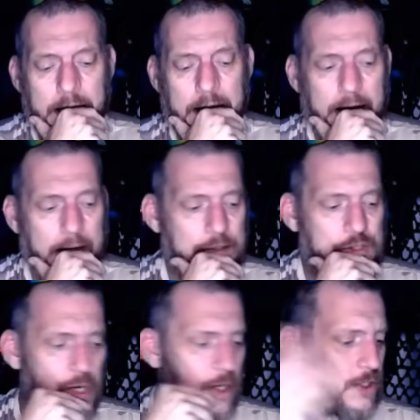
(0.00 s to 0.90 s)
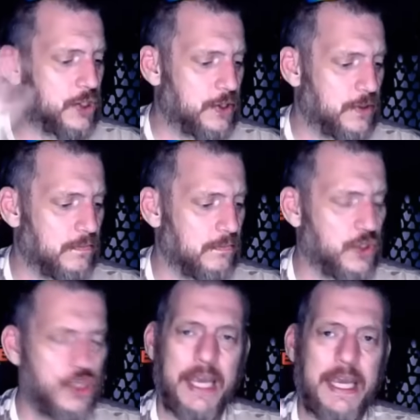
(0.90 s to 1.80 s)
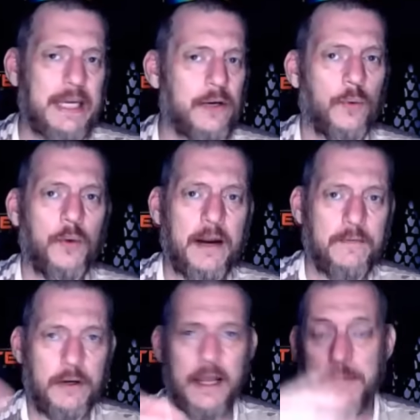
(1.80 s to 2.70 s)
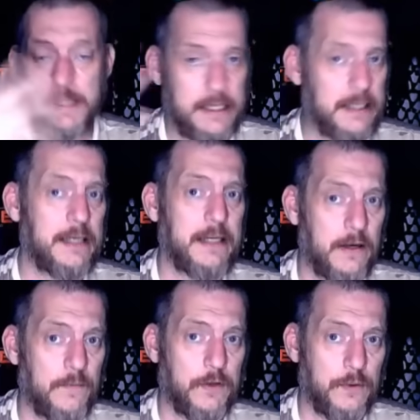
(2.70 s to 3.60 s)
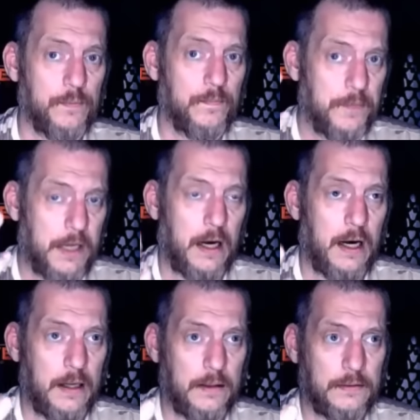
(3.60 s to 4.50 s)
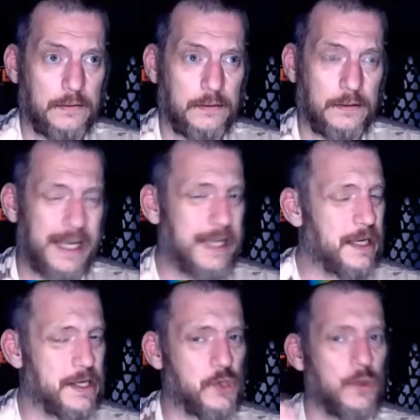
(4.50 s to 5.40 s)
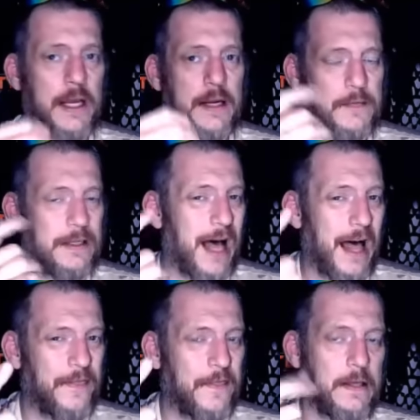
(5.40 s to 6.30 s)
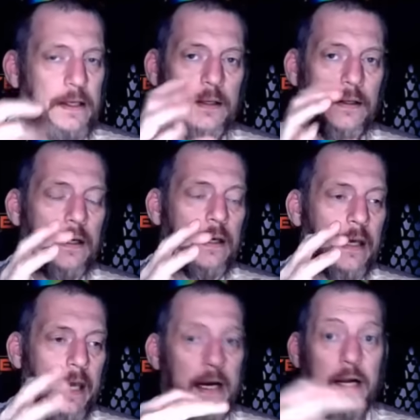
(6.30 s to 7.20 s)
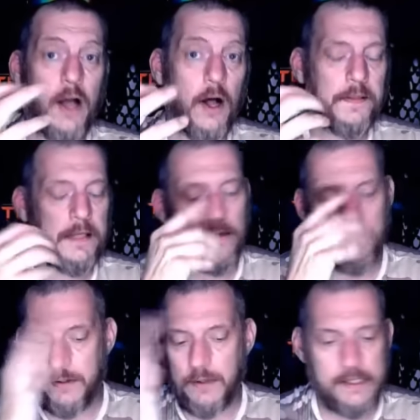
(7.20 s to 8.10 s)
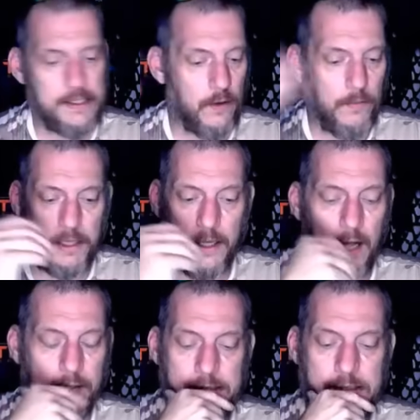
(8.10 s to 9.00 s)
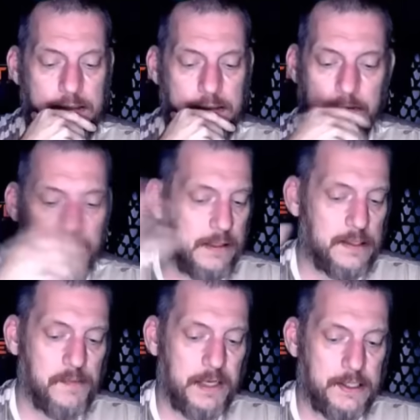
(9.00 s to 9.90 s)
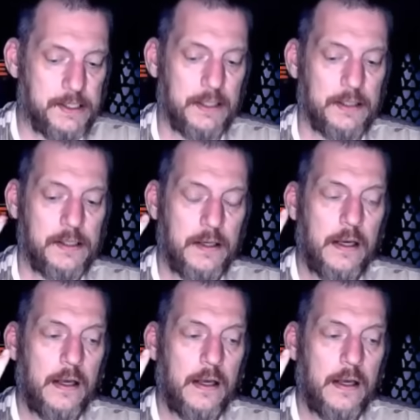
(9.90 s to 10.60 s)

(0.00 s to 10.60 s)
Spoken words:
Judge Jean or whatever her name is, he did an interview late yesterday evening, I think. And I caught the interview and I said, oh, my God, this makes sense.